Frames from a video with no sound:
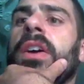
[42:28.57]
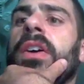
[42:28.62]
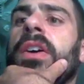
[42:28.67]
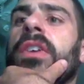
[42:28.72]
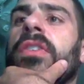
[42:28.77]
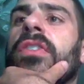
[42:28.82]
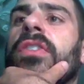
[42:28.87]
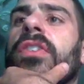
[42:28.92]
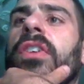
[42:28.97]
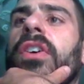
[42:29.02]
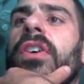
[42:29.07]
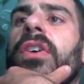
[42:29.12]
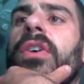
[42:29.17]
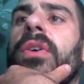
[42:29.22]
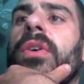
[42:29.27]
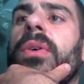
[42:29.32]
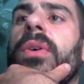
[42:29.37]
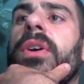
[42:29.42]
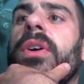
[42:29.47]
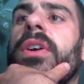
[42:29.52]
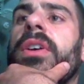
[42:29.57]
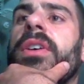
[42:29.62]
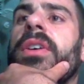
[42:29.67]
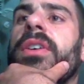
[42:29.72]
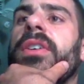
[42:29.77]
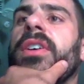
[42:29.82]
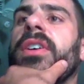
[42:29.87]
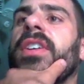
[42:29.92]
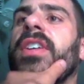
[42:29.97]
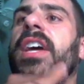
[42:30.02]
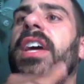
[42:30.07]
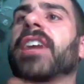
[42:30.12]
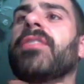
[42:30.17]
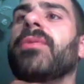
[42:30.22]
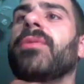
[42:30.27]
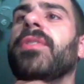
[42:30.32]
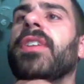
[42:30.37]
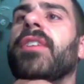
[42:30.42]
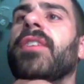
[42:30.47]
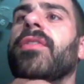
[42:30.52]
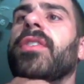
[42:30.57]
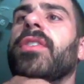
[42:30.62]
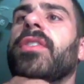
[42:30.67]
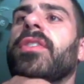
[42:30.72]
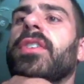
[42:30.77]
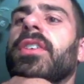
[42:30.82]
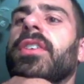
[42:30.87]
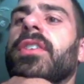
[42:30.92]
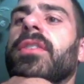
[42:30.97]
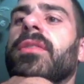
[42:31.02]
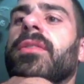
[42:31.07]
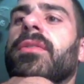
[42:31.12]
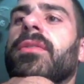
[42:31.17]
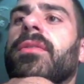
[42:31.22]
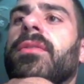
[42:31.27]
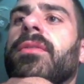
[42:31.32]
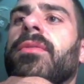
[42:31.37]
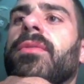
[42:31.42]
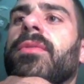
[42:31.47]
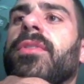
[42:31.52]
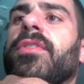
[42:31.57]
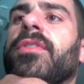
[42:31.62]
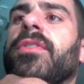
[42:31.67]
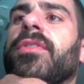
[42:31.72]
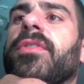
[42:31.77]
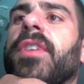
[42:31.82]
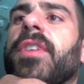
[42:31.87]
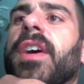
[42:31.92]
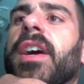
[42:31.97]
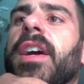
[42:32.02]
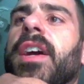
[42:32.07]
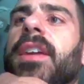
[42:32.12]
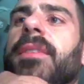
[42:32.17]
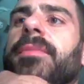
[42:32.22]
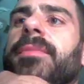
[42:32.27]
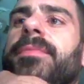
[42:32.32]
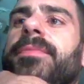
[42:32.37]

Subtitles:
So attacks with everything, which is fine.